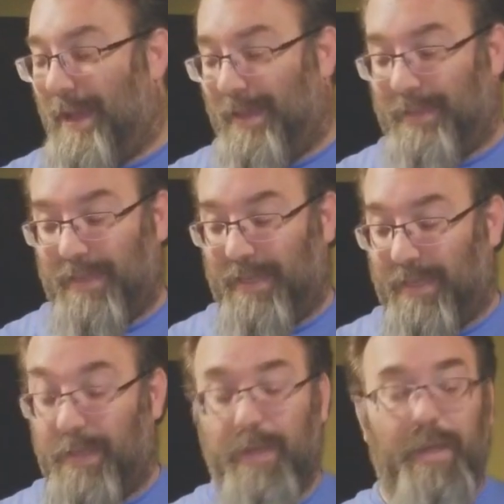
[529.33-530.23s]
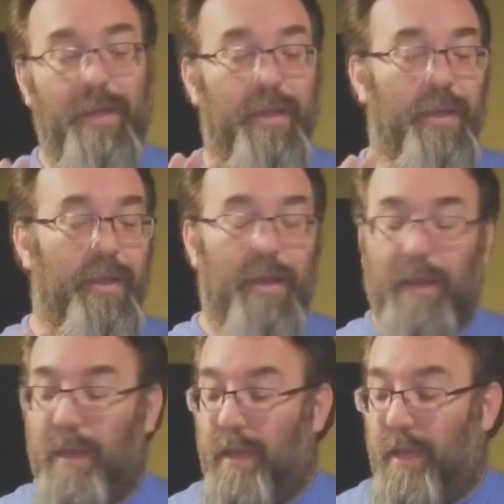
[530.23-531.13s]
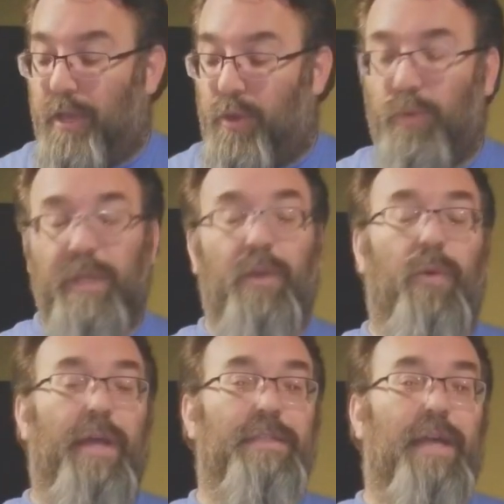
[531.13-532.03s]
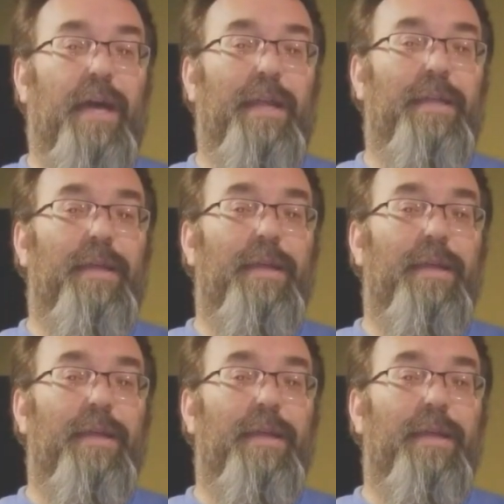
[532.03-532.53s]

The cooling-wise on it,